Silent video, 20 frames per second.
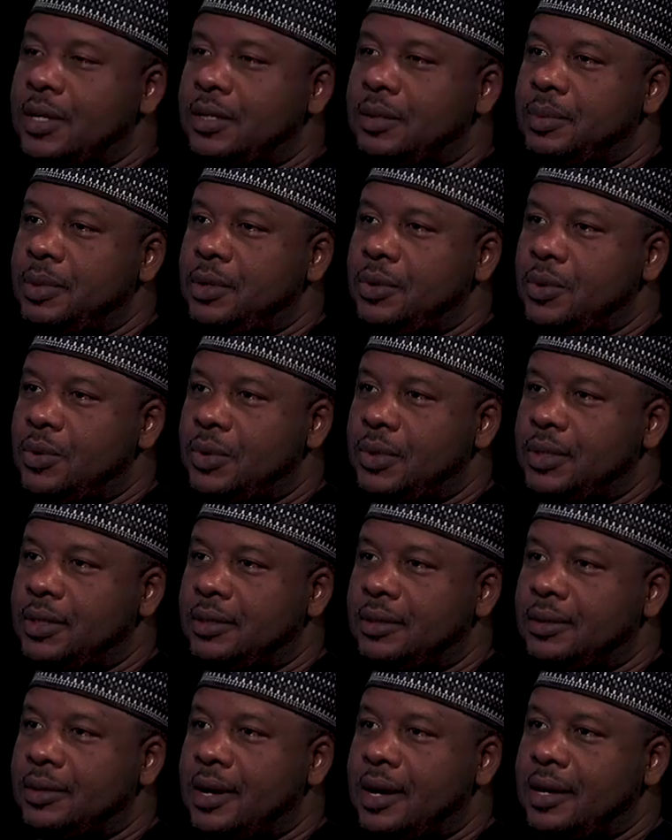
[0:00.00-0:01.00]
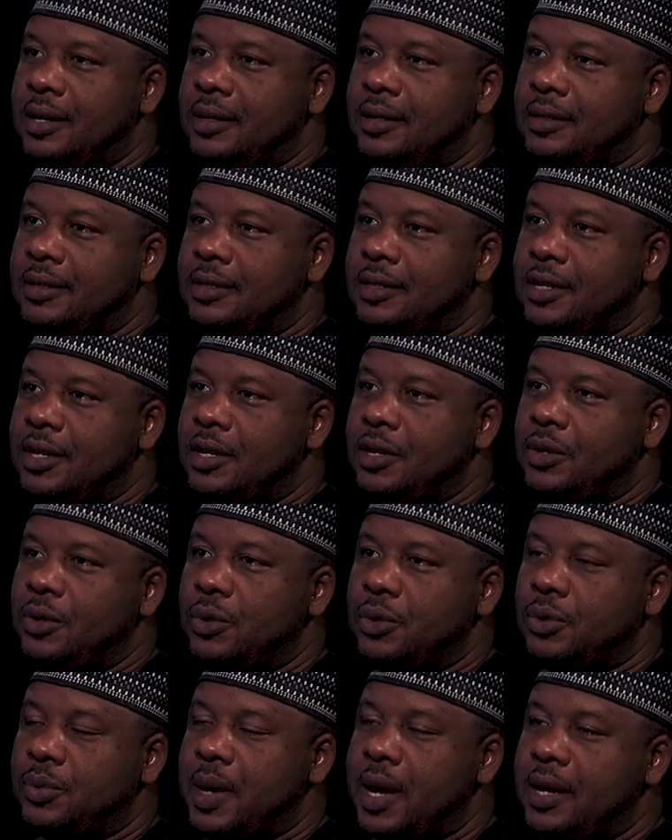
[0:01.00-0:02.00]
to be known. So I didn't
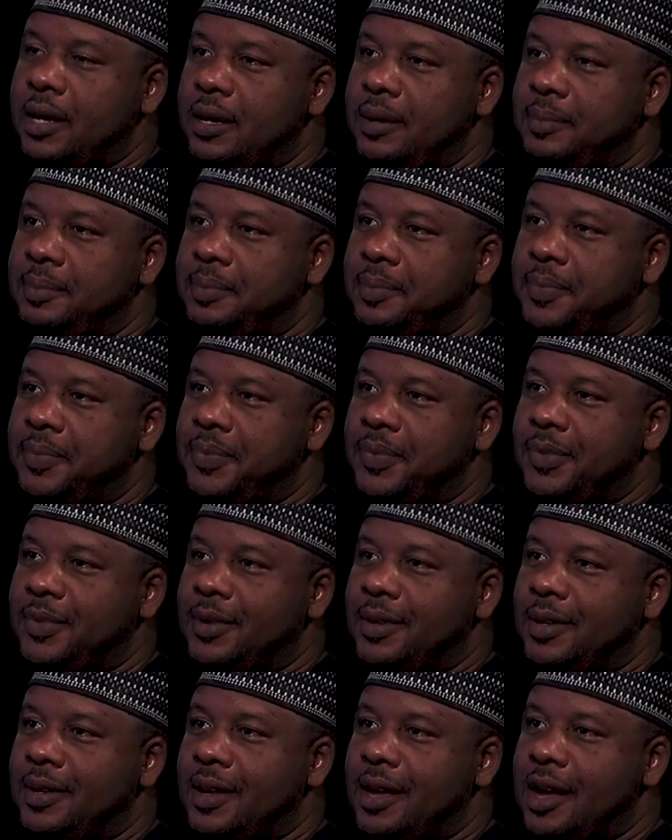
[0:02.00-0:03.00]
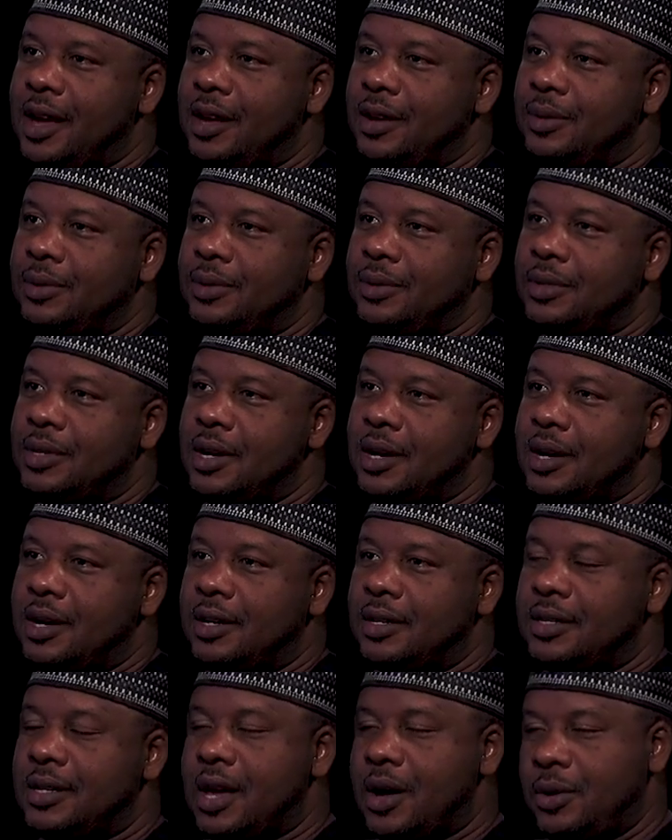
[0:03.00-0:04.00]
use my name. I used
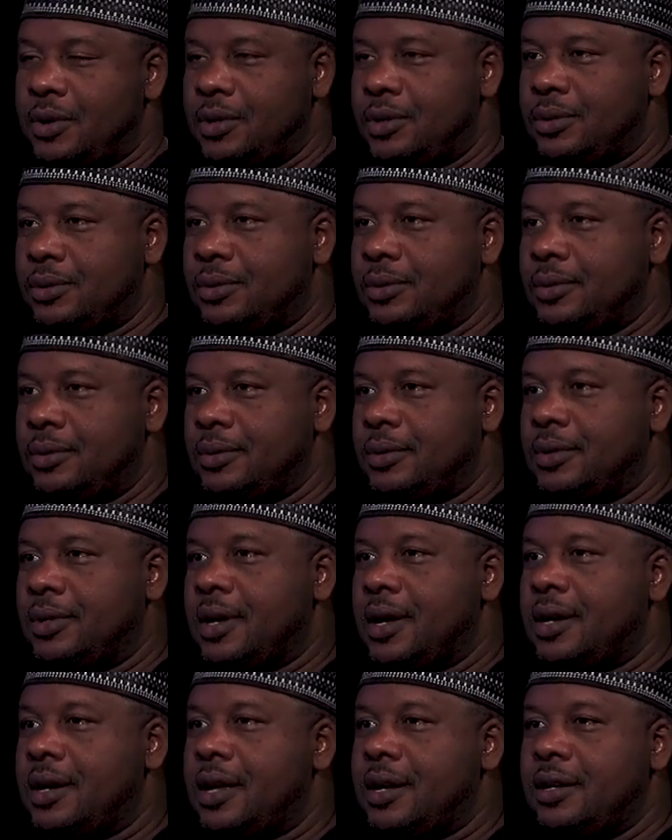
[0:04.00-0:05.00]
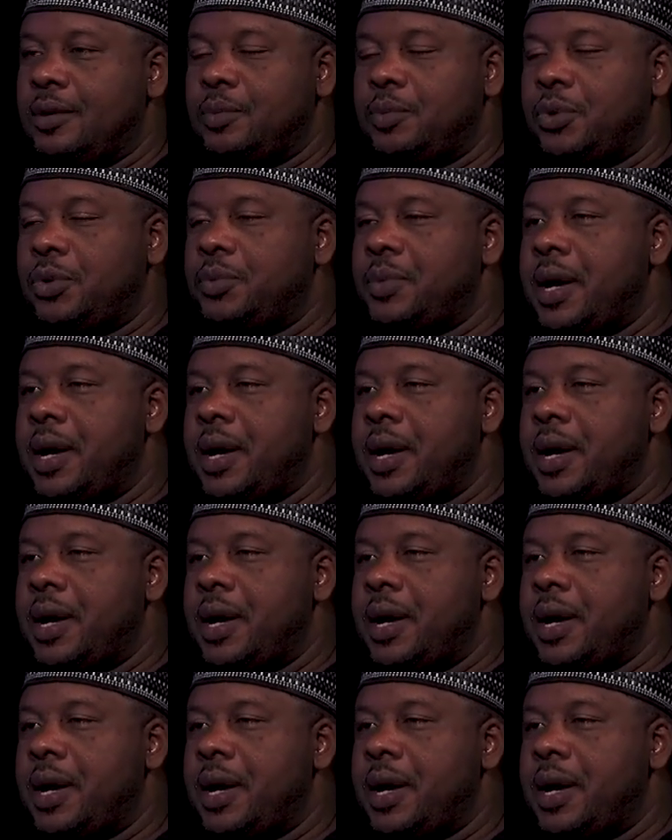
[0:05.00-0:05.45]
uh, Dawisu and I didn't put my